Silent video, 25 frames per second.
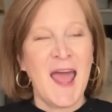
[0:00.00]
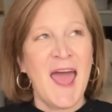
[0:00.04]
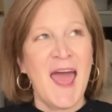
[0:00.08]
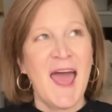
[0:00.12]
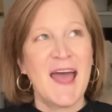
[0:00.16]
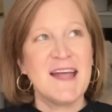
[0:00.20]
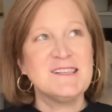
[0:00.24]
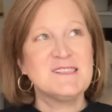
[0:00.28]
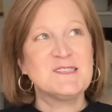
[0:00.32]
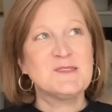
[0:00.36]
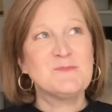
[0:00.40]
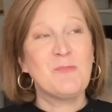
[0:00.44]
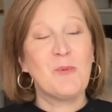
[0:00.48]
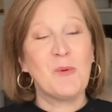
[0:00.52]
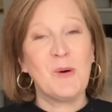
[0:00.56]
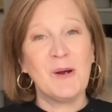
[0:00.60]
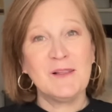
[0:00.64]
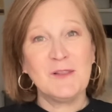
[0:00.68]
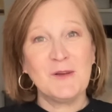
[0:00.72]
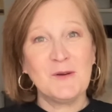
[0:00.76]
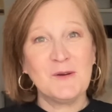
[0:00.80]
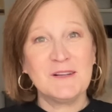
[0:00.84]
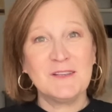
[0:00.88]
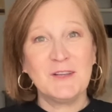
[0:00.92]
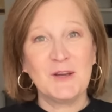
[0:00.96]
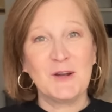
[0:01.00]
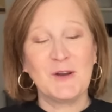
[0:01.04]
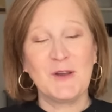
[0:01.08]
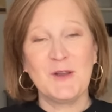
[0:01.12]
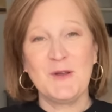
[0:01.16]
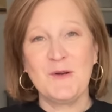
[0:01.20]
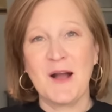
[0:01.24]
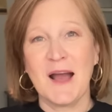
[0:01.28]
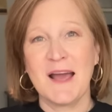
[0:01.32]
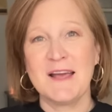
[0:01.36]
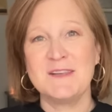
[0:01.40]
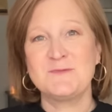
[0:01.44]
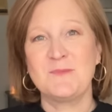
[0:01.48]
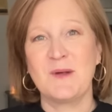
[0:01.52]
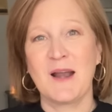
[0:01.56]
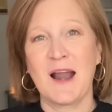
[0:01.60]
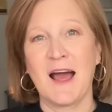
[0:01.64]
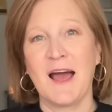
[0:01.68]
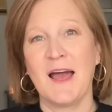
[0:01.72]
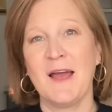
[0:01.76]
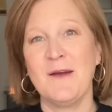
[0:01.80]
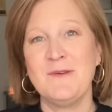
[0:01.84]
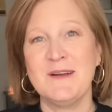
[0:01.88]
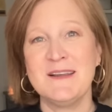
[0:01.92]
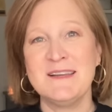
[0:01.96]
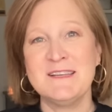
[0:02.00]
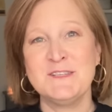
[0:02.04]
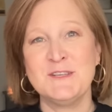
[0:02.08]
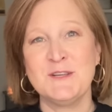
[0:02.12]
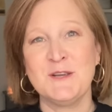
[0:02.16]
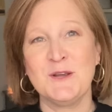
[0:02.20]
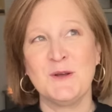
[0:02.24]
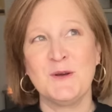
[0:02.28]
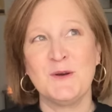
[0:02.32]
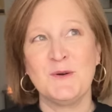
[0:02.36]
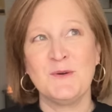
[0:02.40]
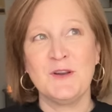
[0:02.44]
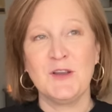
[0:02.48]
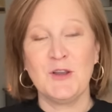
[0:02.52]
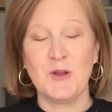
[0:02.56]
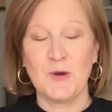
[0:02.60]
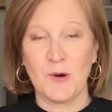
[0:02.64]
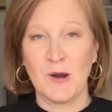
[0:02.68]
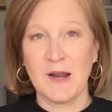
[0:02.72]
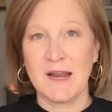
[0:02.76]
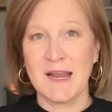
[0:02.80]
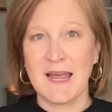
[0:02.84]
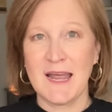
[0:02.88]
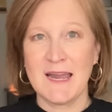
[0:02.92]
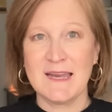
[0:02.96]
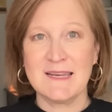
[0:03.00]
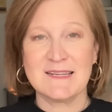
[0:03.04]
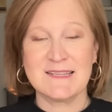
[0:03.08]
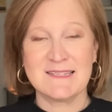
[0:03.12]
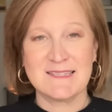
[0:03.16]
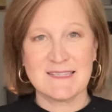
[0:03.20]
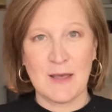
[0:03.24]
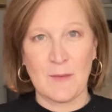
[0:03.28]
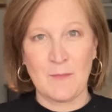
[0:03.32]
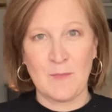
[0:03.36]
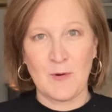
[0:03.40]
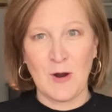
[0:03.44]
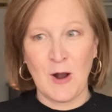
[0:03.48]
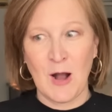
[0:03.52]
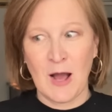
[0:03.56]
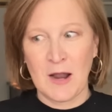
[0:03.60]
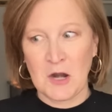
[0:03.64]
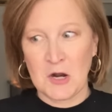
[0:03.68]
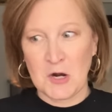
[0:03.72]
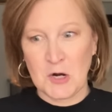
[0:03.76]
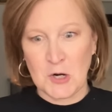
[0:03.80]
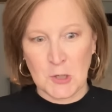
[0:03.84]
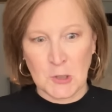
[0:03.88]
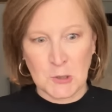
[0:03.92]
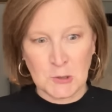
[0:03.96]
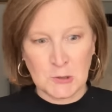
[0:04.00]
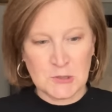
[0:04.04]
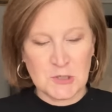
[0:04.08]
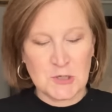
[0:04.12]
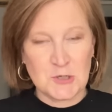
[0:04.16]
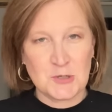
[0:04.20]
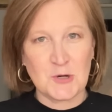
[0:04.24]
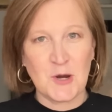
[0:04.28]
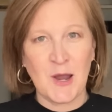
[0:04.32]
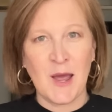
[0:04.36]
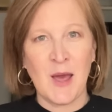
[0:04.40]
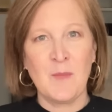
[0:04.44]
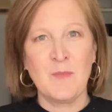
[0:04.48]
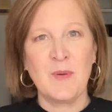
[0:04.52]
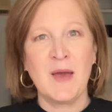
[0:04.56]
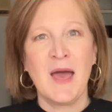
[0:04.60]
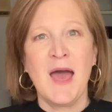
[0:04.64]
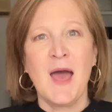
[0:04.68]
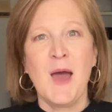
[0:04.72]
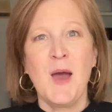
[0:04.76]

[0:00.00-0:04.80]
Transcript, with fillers: And spoiler alert, you guys, when I went to New York in December on a girls trip,